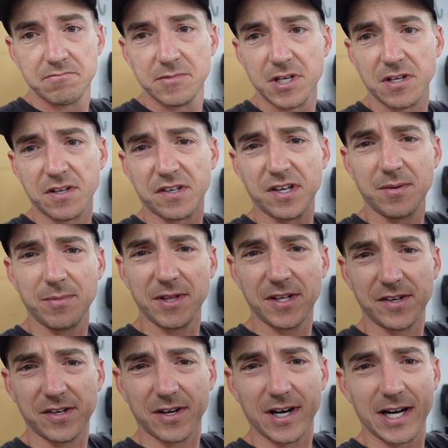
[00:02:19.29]
Well, some of
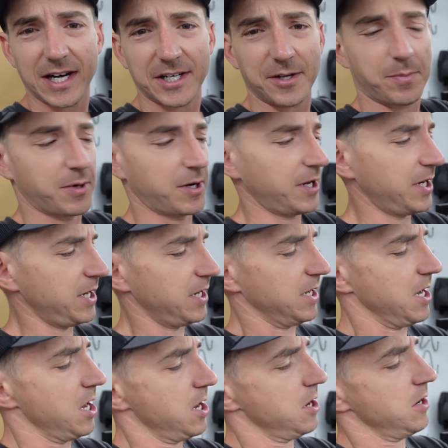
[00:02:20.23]
these are actually pretty
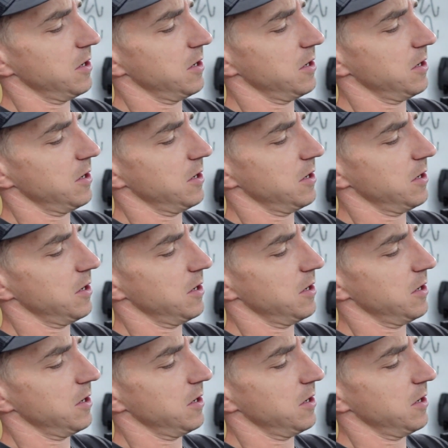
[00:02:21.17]
neat.